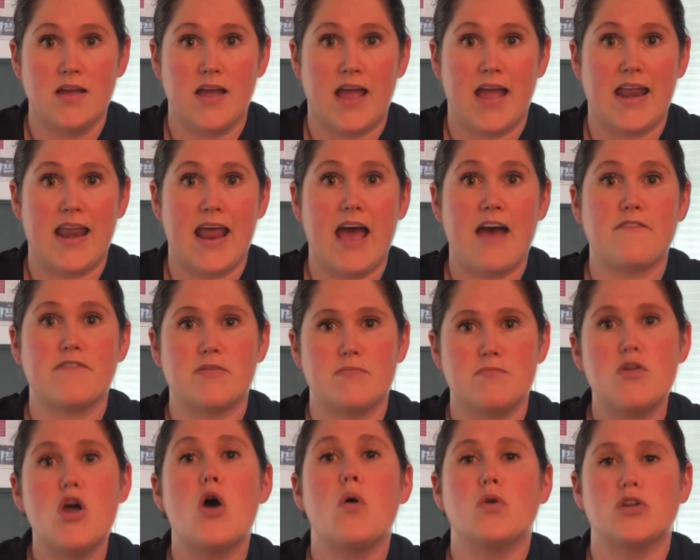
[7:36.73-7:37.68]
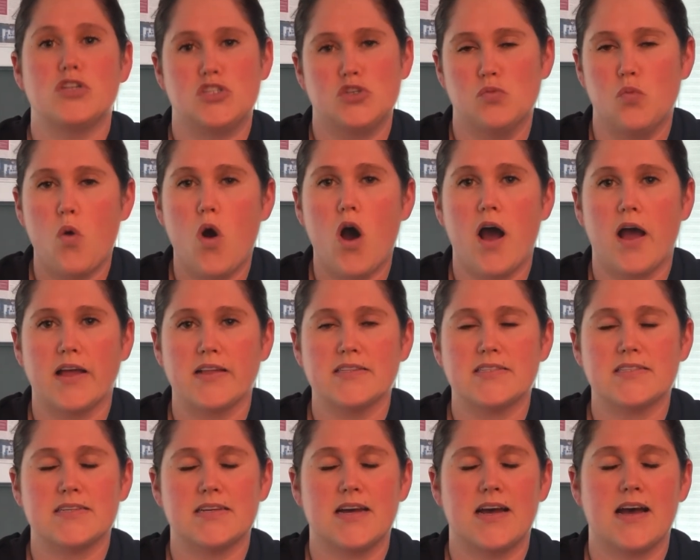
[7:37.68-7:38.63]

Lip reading: and have them know what you want,